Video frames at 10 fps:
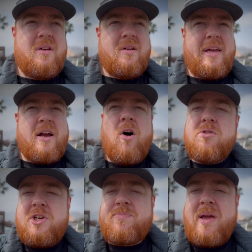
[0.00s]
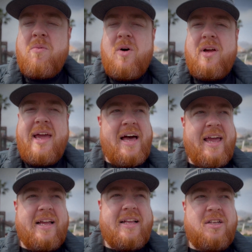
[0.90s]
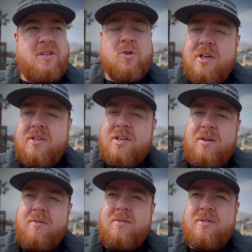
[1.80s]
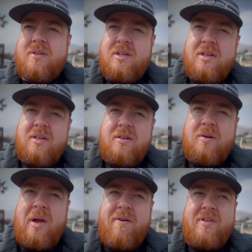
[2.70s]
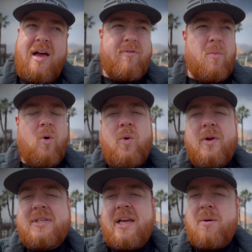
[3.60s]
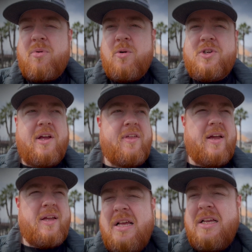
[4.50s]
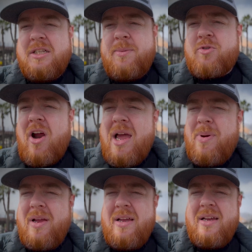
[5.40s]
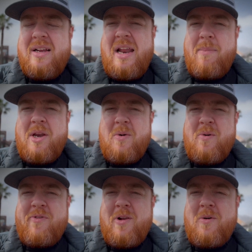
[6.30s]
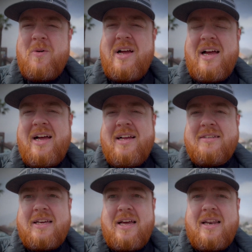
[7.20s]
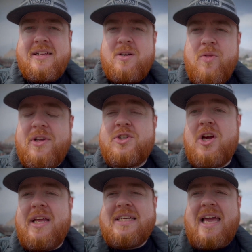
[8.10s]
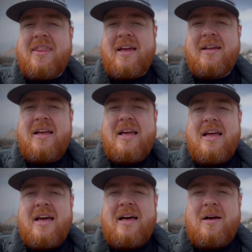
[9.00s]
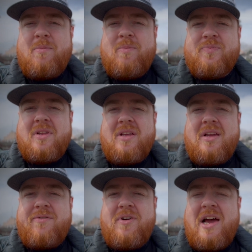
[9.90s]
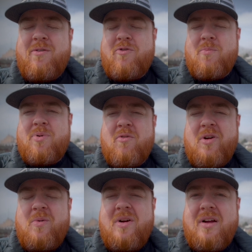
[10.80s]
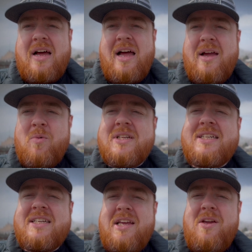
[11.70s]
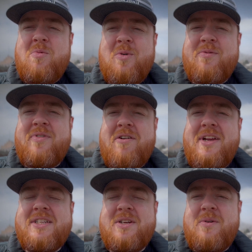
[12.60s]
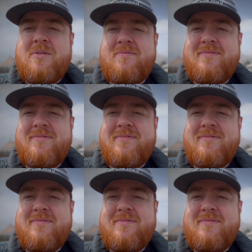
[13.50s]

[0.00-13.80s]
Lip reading: It can't just be what AI doesn't do. We have to have a more holistic approach, I think. Subscribe, let me know, follow, and let's go on this journey together. For now, from Peru, I will see you all very soon.